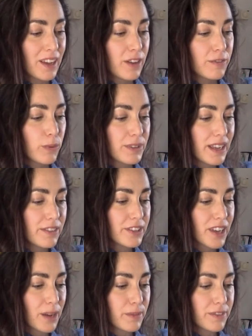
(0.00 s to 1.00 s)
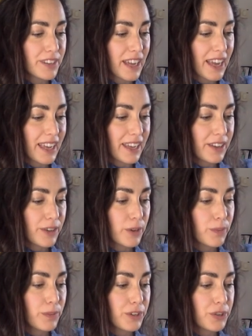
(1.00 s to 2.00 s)
For whatever time of day, you
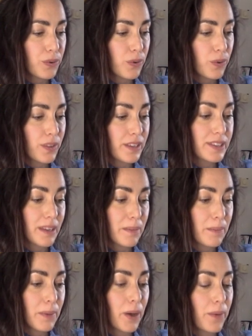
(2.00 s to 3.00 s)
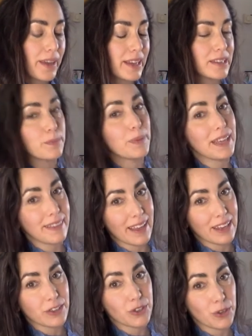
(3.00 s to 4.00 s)
can be sure that some poet has been
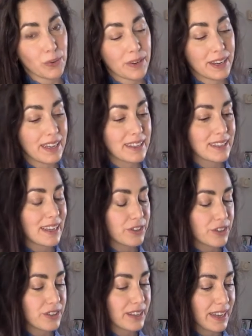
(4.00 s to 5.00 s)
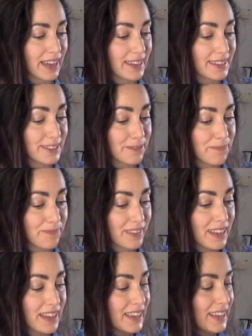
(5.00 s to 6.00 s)
there too, and isn't that just the case?
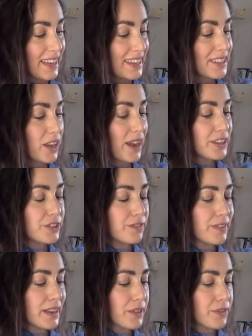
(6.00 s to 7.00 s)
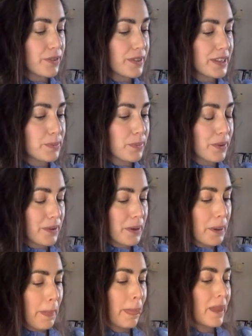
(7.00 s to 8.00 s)
And so as you flip through this book,
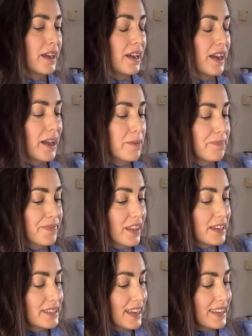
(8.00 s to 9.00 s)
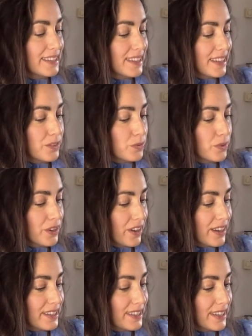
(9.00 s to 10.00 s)
Daisy has
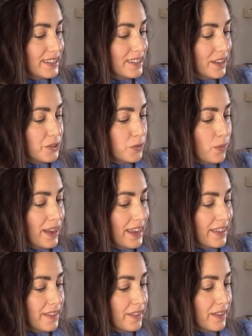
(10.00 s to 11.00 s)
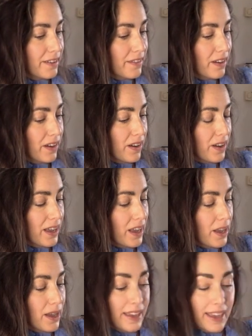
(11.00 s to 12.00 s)
organised it in such a way that there are,
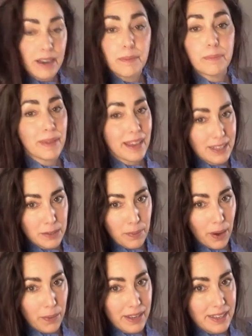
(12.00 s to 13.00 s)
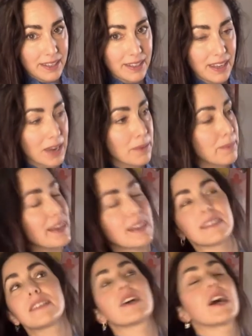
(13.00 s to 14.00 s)
again, mixed poets and
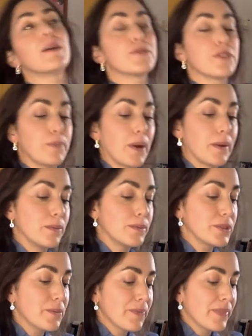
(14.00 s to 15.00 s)
mixed types of poems,